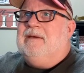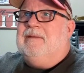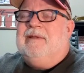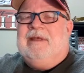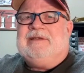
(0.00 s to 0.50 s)

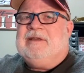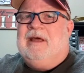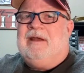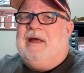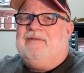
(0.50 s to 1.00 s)
Well, that's
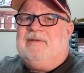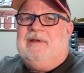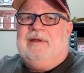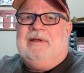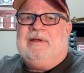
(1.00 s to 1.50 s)
not often
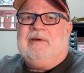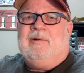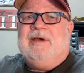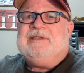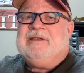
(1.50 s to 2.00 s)
a
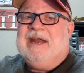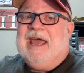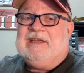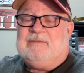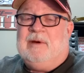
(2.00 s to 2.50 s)
question
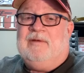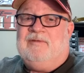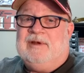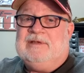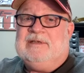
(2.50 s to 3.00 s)
asked by our
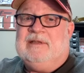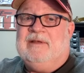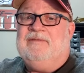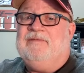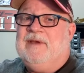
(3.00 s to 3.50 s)
friends in
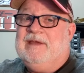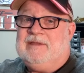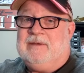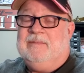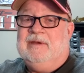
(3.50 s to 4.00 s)
the
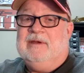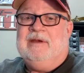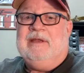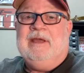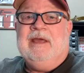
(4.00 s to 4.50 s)
faith
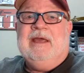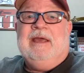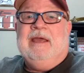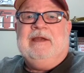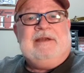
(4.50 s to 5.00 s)
community.
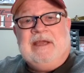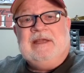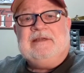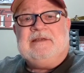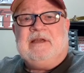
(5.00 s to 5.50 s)
It
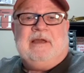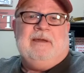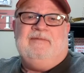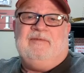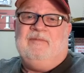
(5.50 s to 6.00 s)
tends to
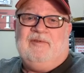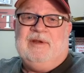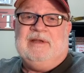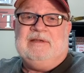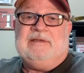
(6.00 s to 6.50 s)
come from
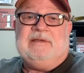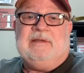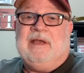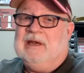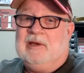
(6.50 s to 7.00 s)
friends
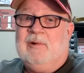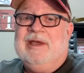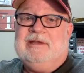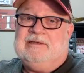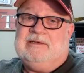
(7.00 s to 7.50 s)
and
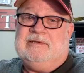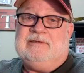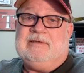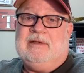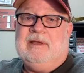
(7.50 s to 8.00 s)

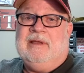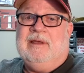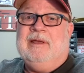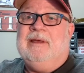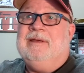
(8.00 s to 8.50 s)
acquaintances
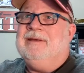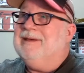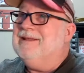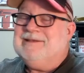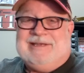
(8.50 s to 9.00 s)

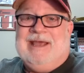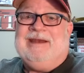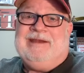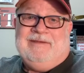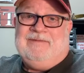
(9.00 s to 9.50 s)
in the
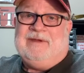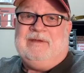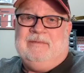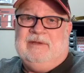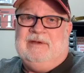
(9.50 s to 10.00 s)
scientific
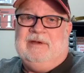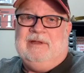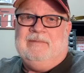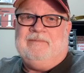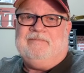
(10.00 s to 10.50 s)
community.